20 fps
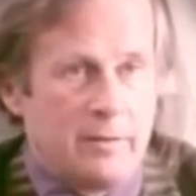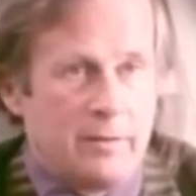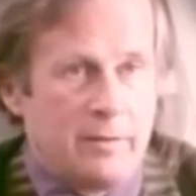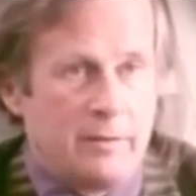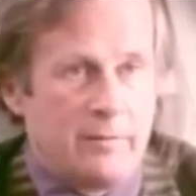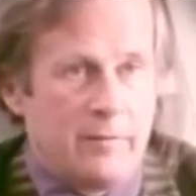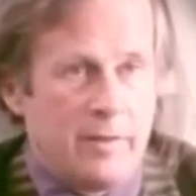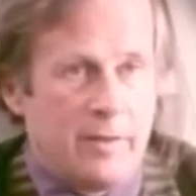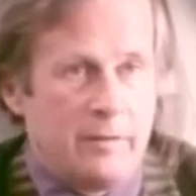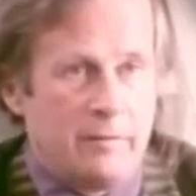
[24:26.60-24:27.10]

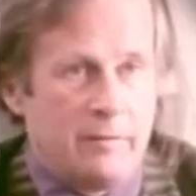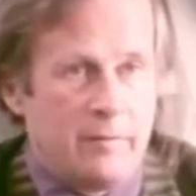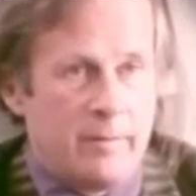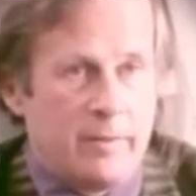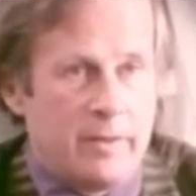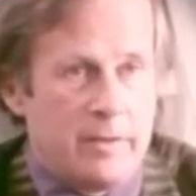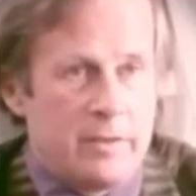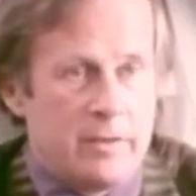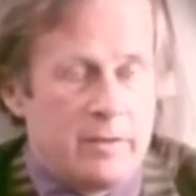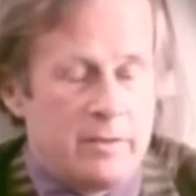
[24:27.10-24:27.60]
and then the
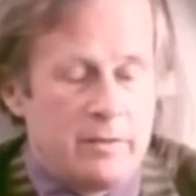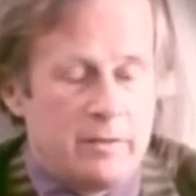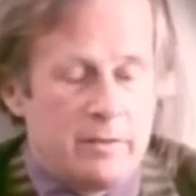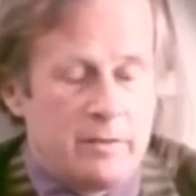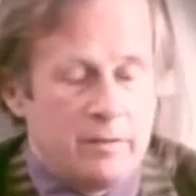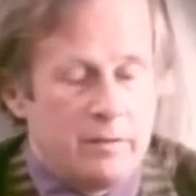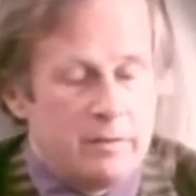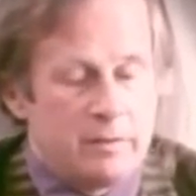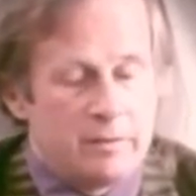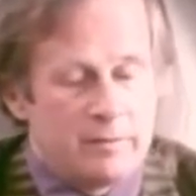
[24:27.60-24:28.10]

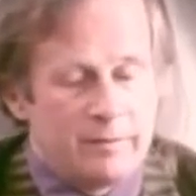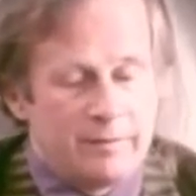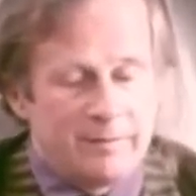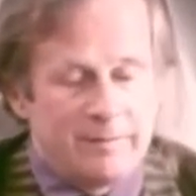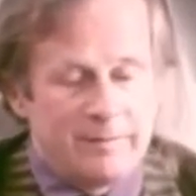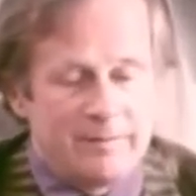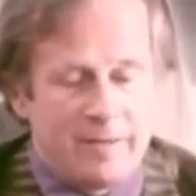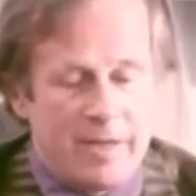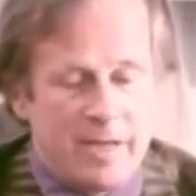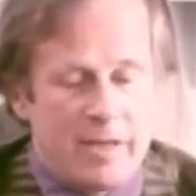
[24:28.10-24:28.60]
person,
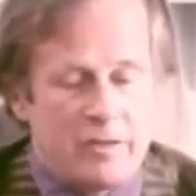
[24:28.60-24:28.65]
the